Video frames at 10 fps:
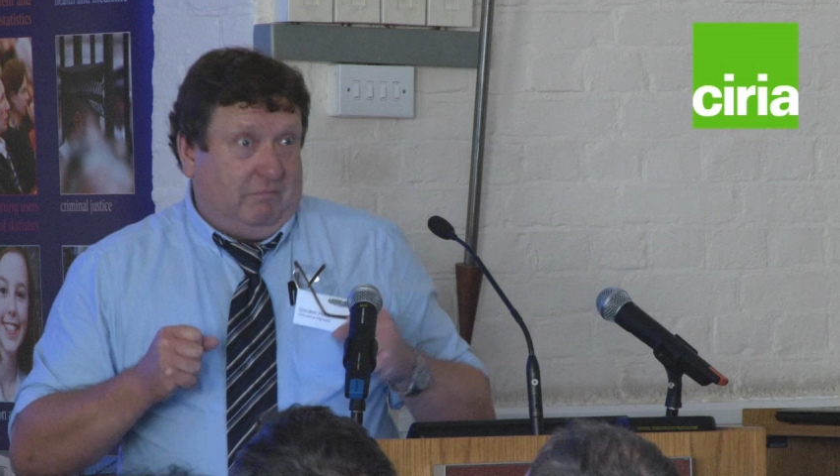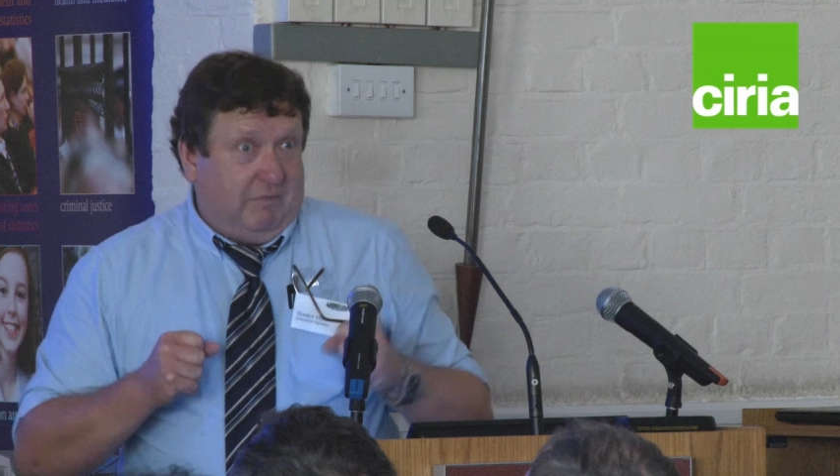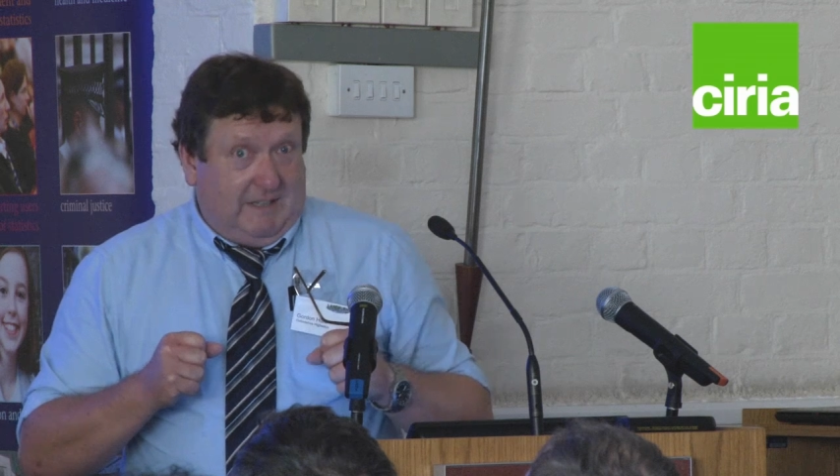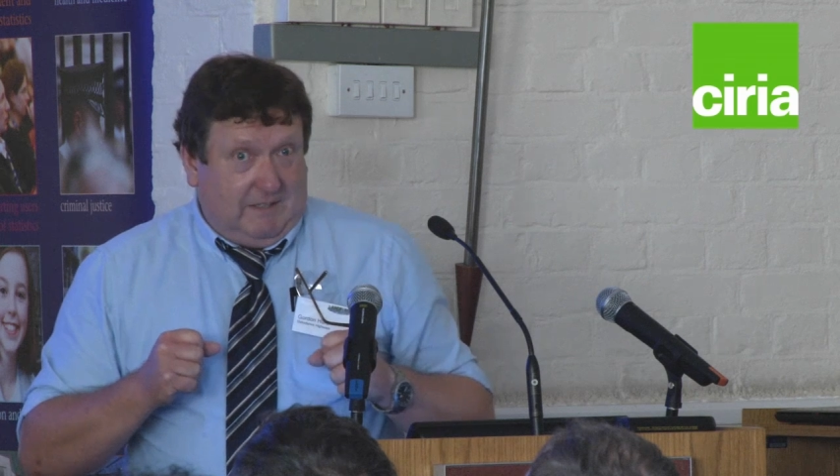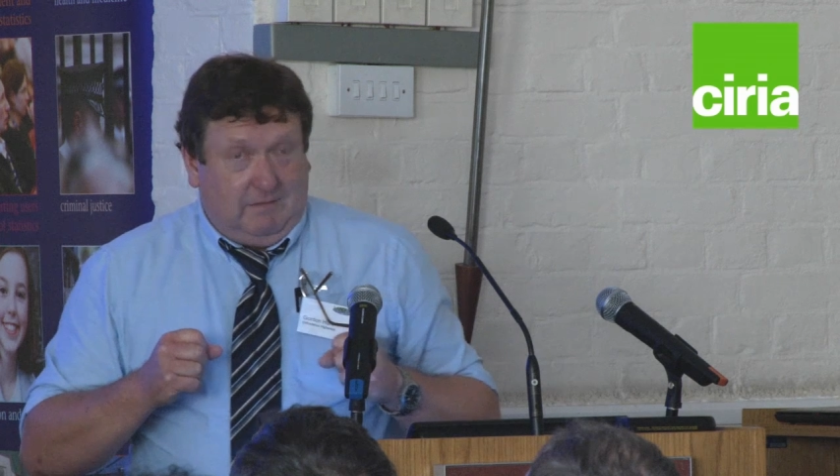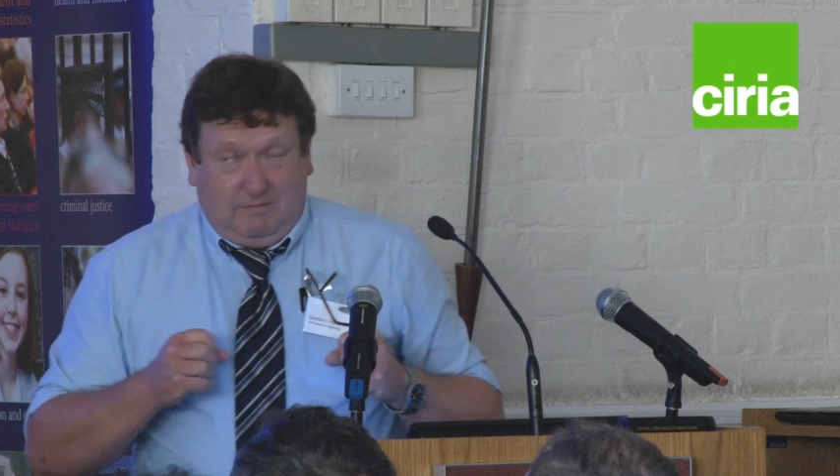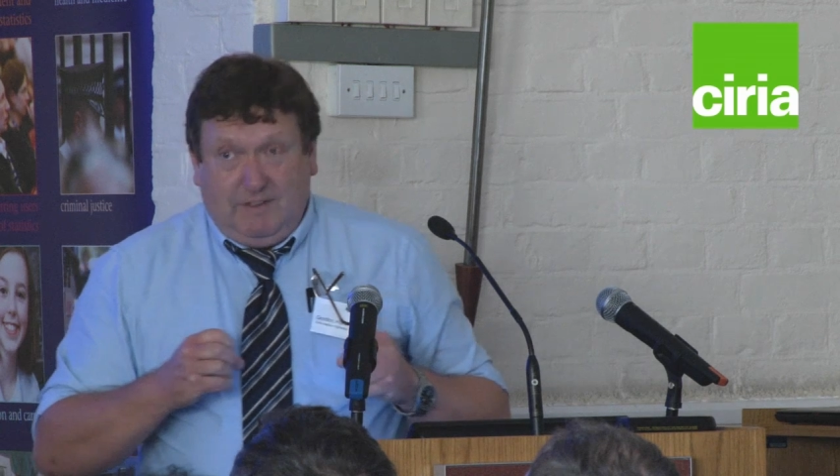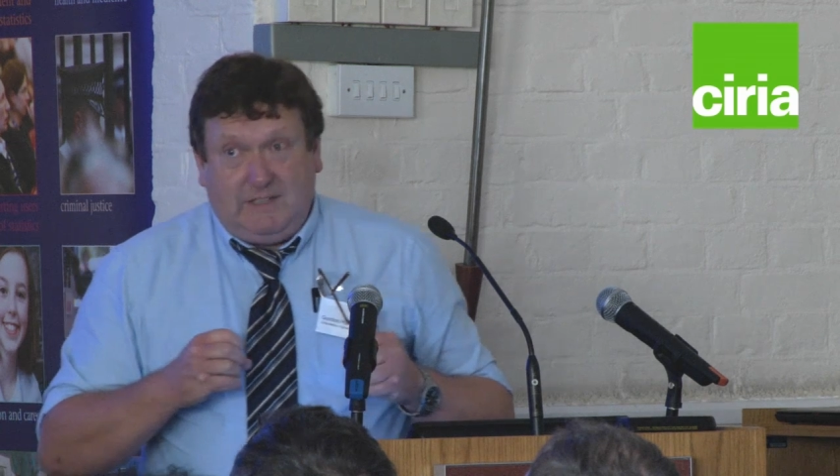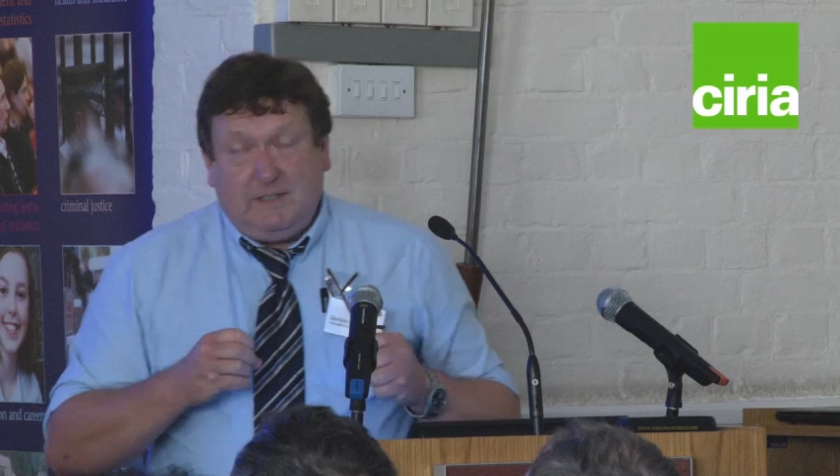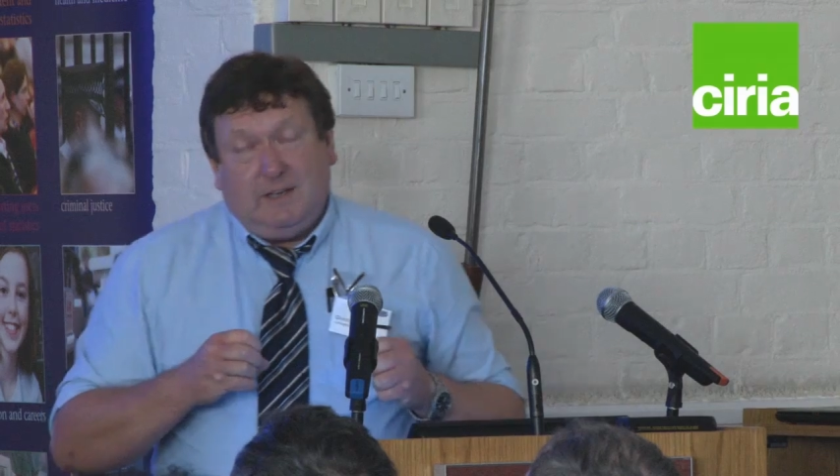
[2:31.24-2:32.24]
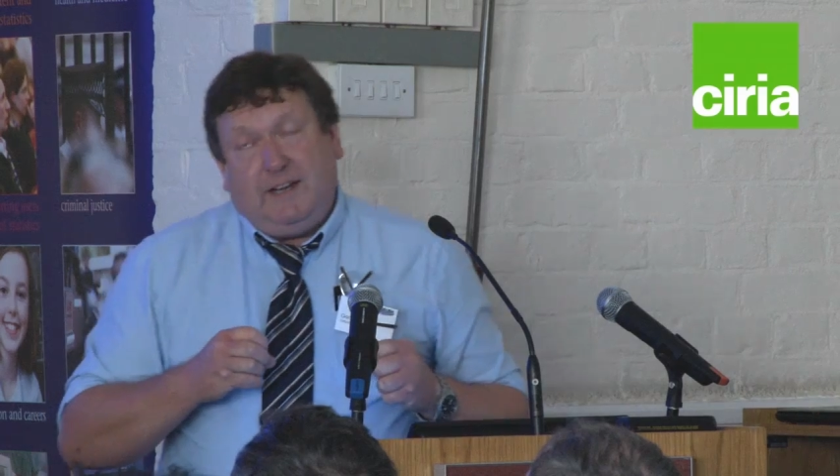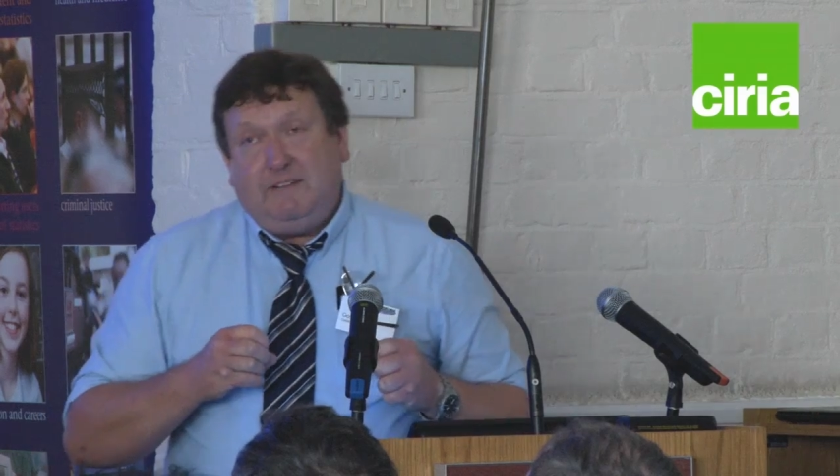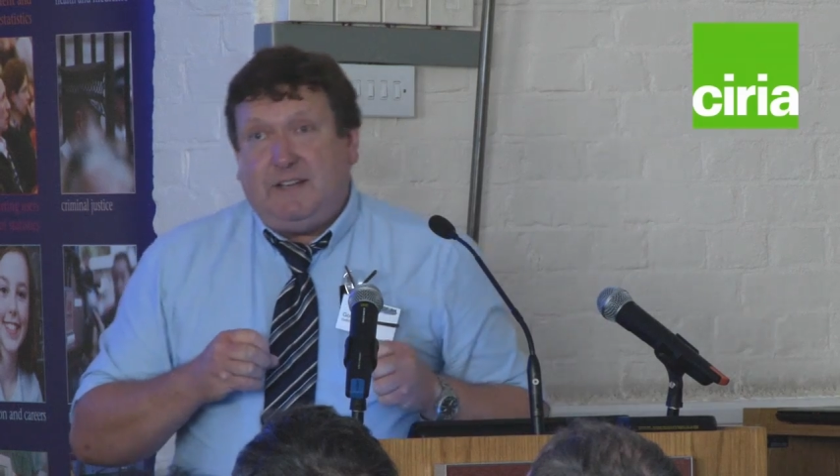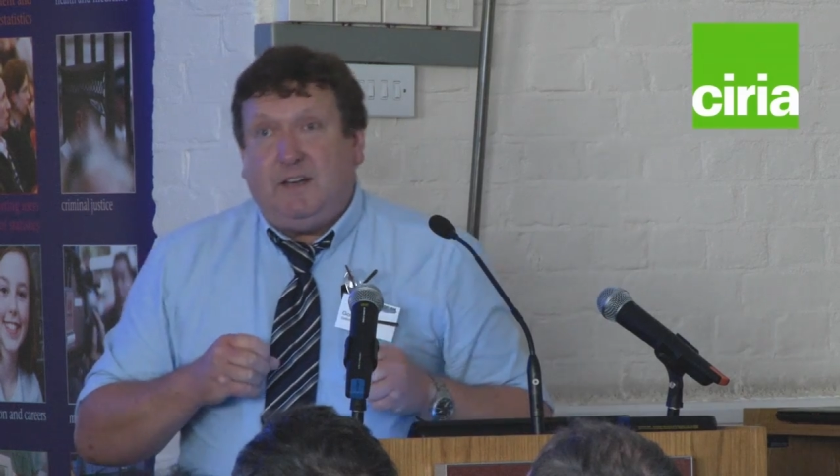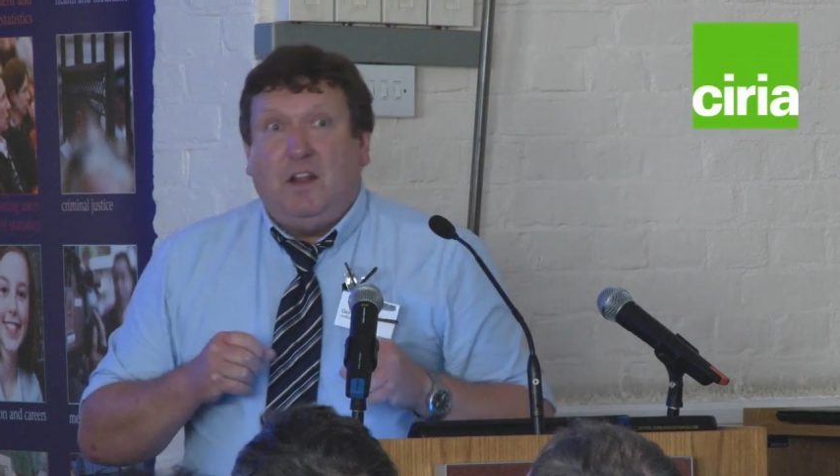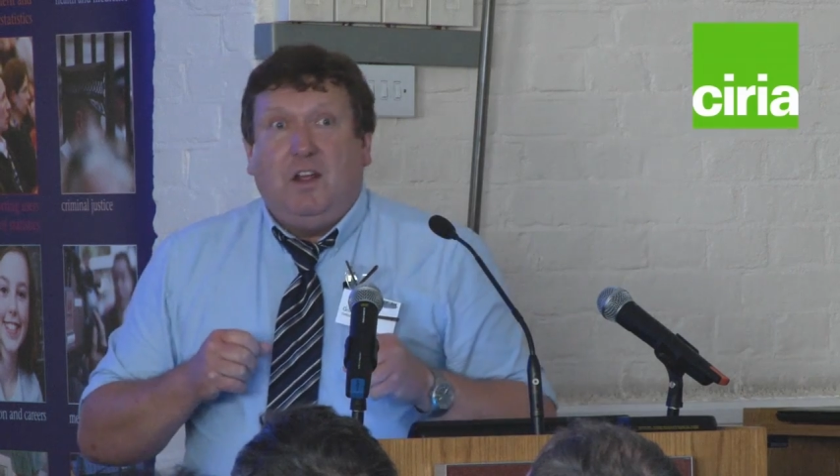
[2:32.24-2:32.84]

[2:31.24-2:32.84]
recently, said,